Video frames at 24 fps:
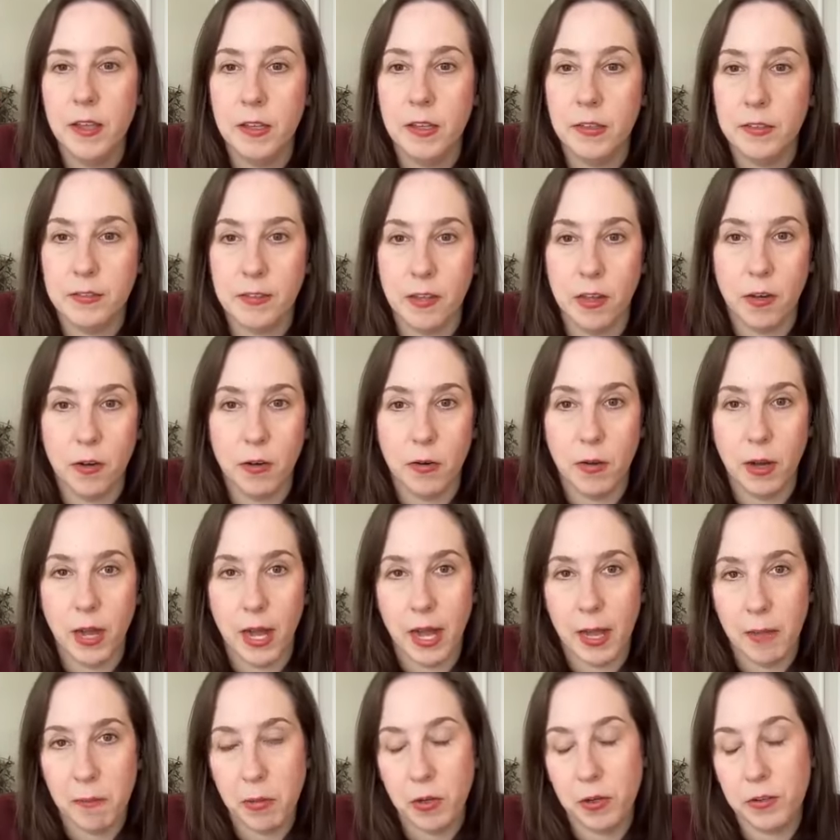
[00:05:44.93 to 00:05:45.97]
So
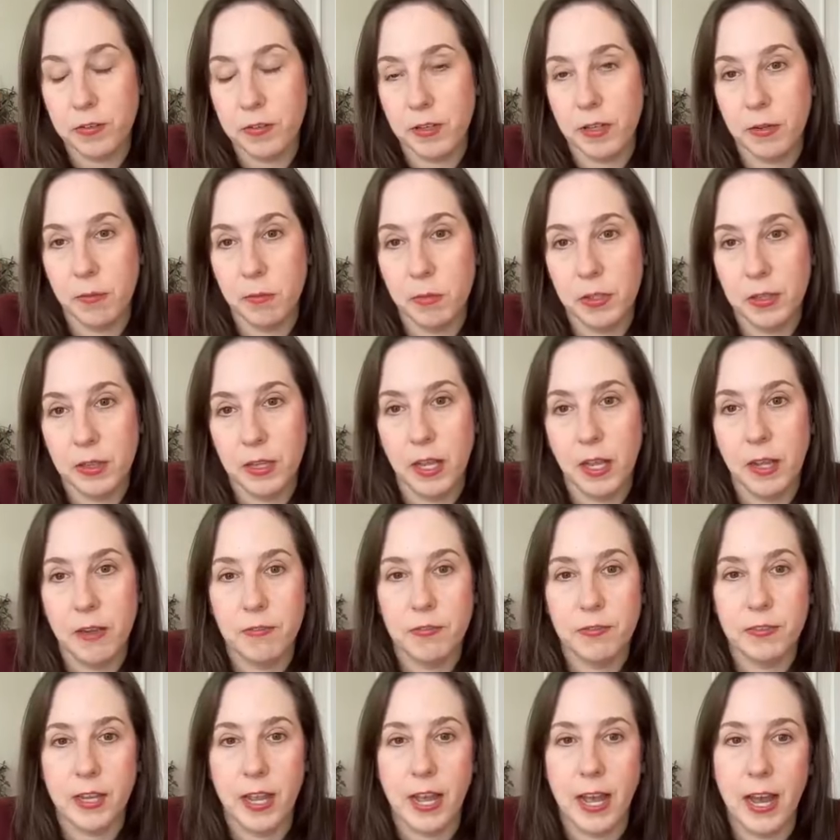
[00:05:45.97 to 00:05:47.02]
I personally would
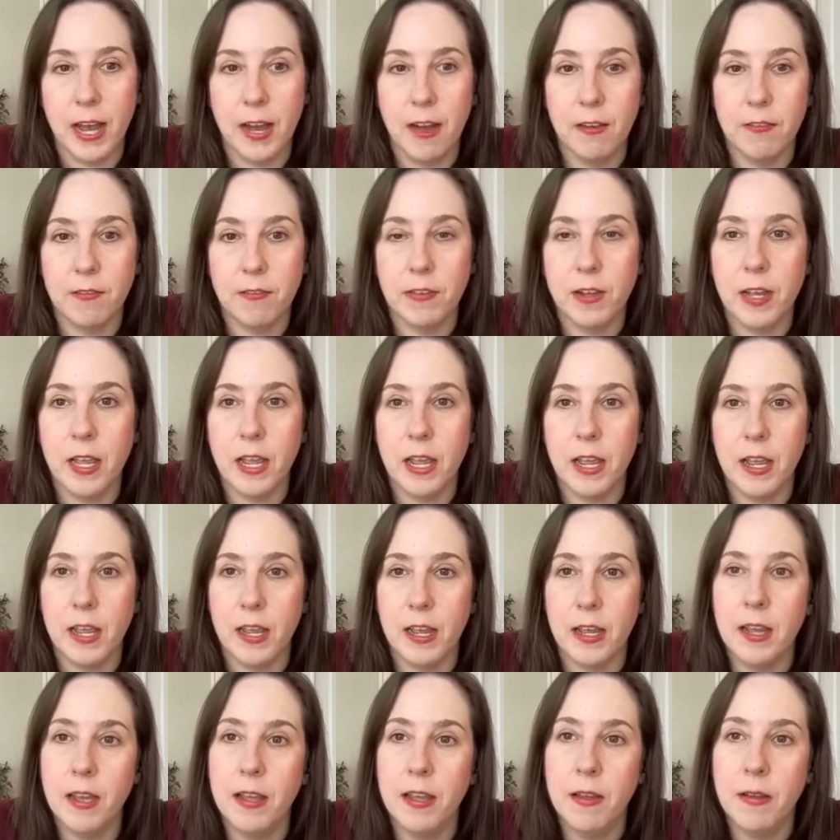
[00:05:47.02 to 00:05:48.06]
love to have
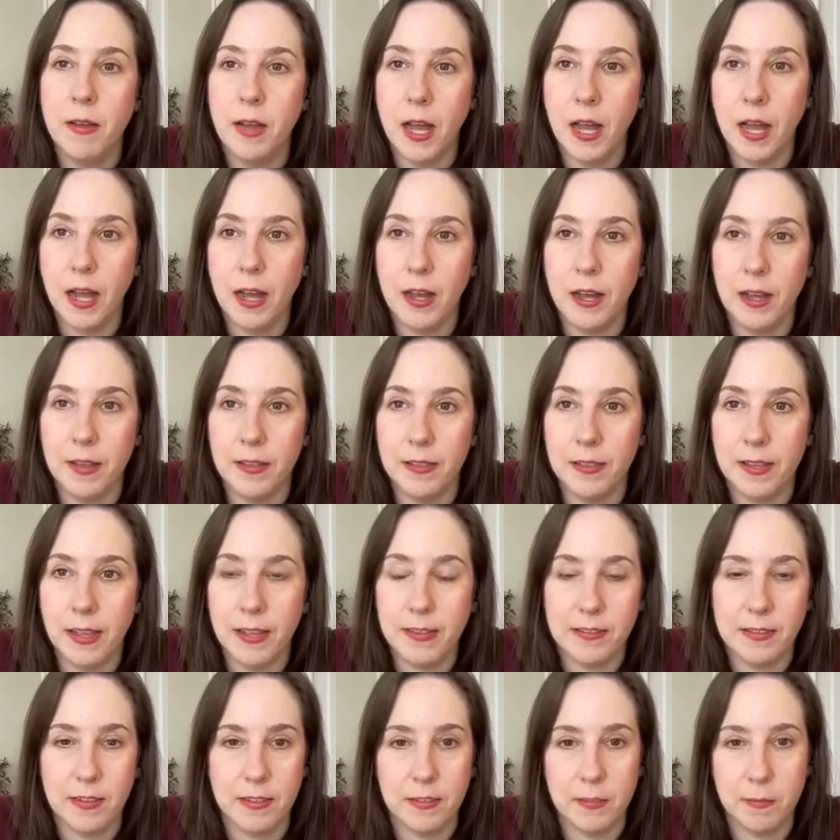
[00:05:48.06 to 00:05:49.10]
a
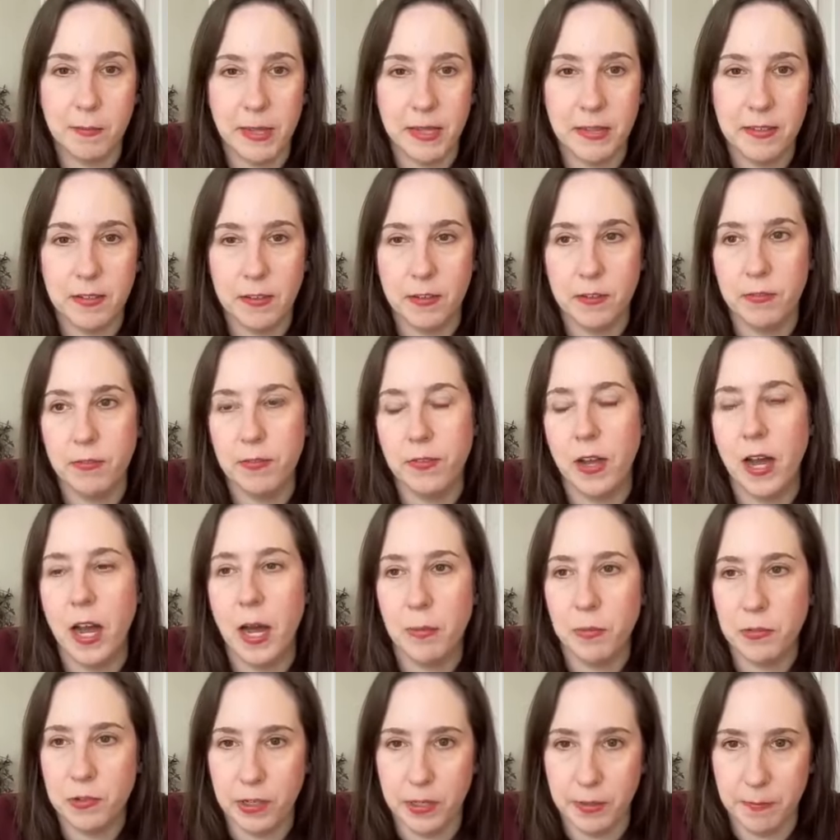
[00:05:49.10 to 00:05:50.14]
less expensive
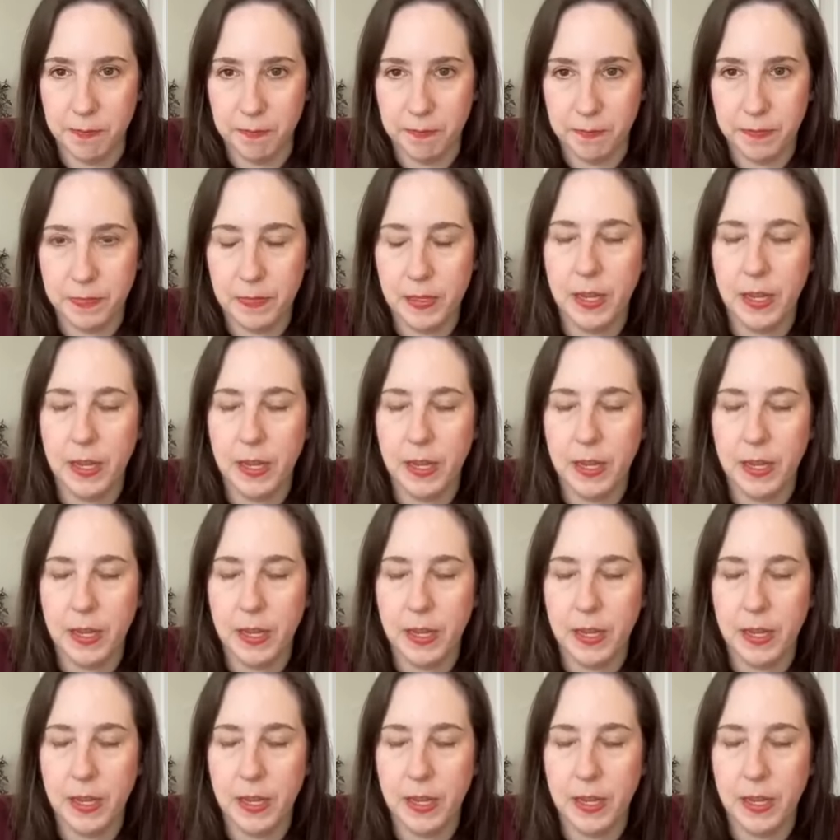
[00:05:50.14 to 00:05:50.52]
option.